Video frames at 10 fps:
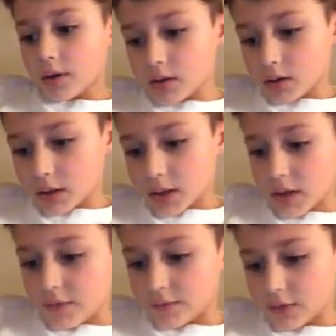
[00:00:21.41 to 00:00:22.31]
But I
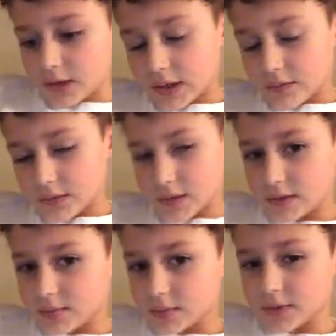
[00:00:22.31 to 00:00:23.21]
have to announce
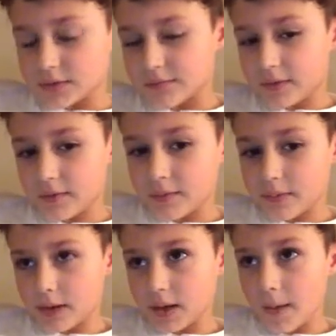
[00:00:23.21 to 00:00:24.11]
this because it's very
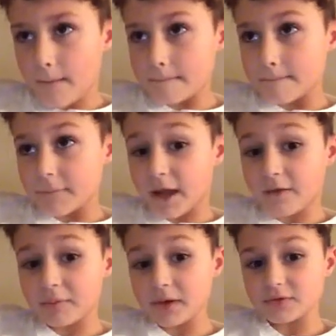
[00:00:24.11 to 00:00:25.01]
big.
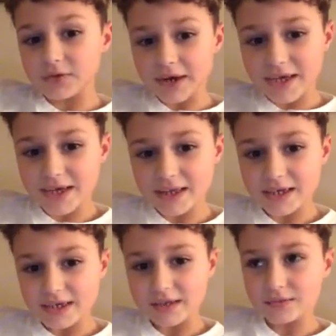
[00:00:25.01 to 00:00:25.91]
I've been trying to hit
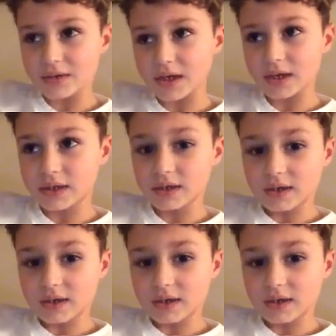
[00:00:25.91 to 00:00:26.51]
this for like...